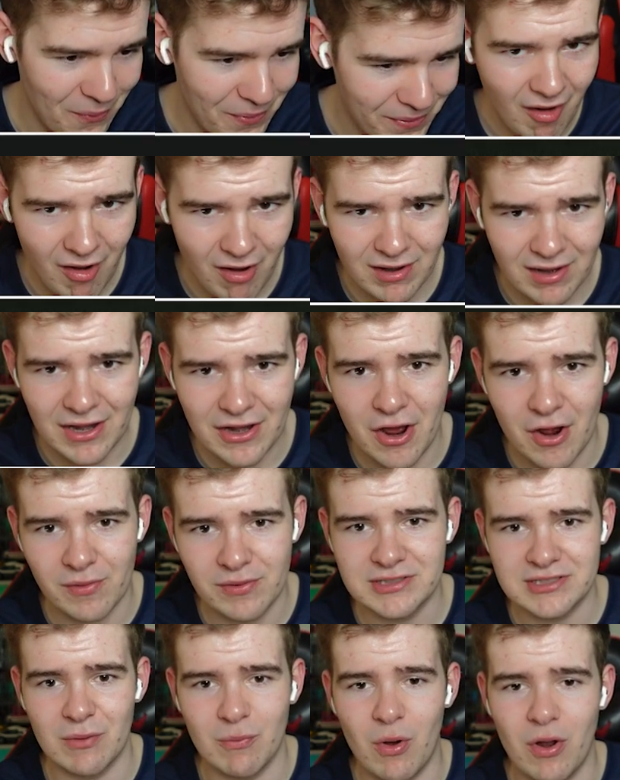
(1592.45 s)
All I know
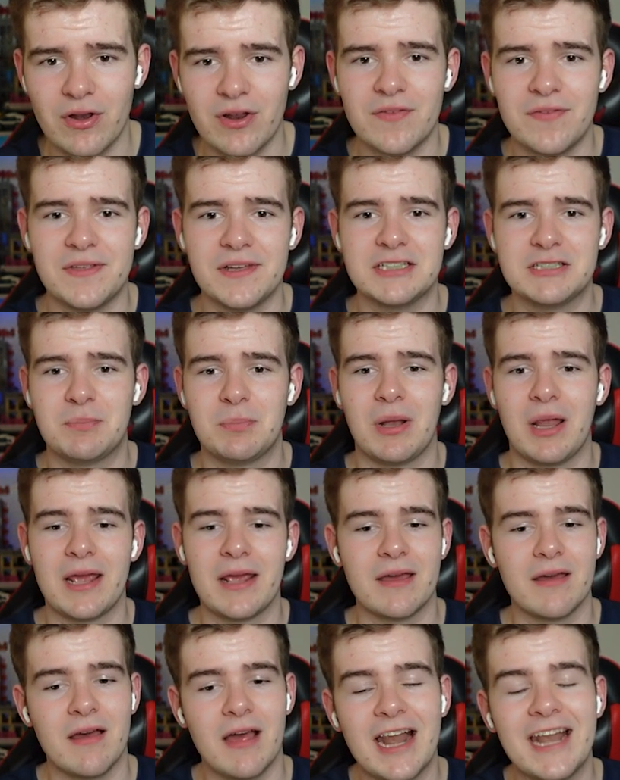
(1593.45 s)
is I wanted this
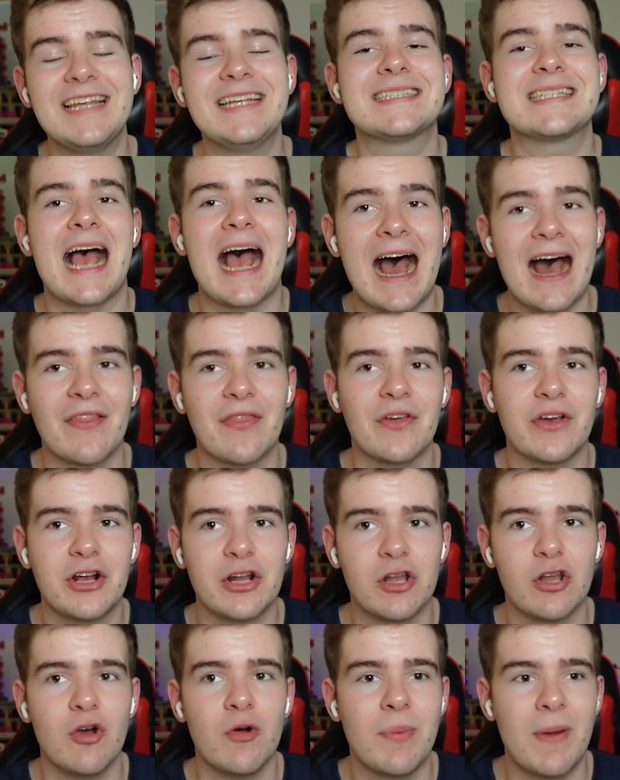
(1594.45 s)
player, and he's at the
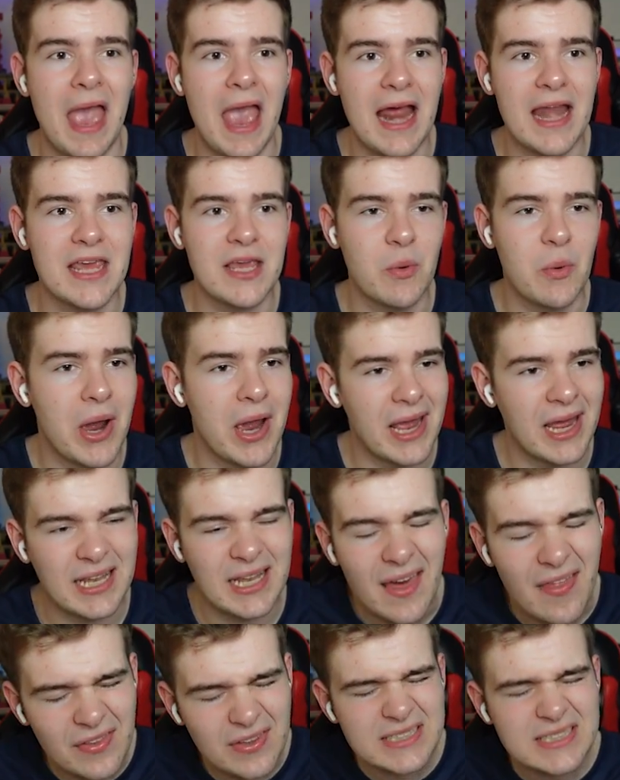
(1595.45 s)
club anyway. I
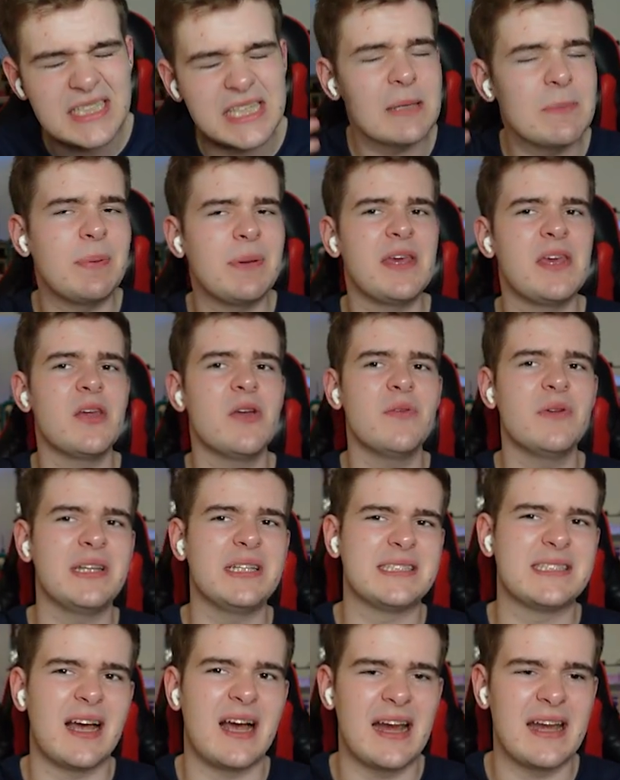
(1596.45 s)
let the CPU
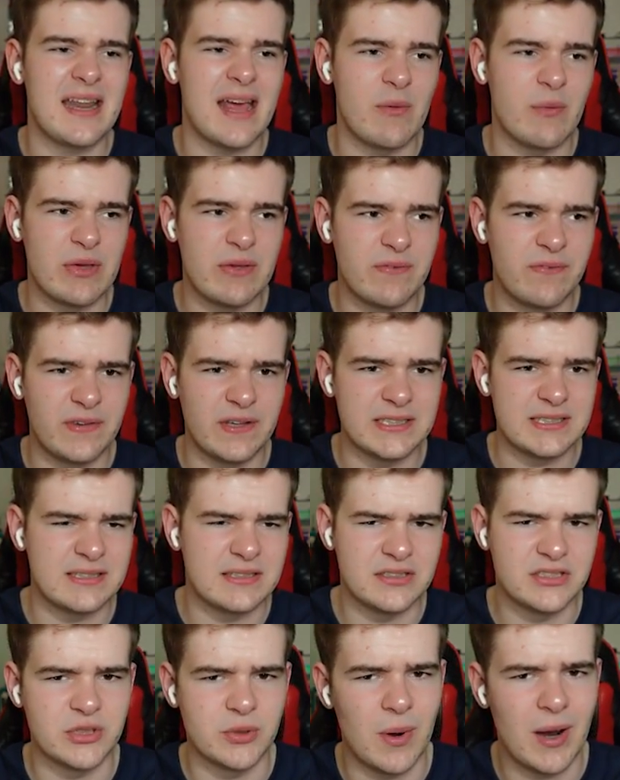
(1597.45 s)
decide how he fits
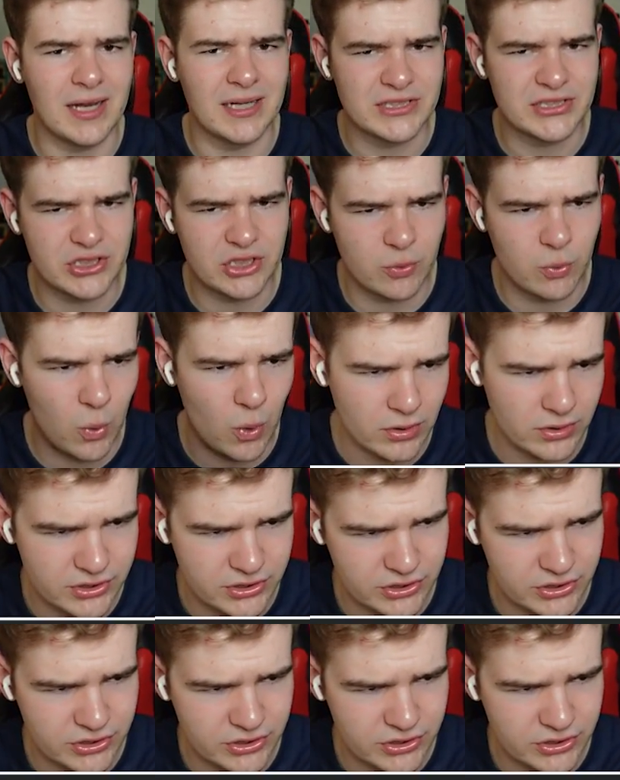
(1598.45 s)
into our squad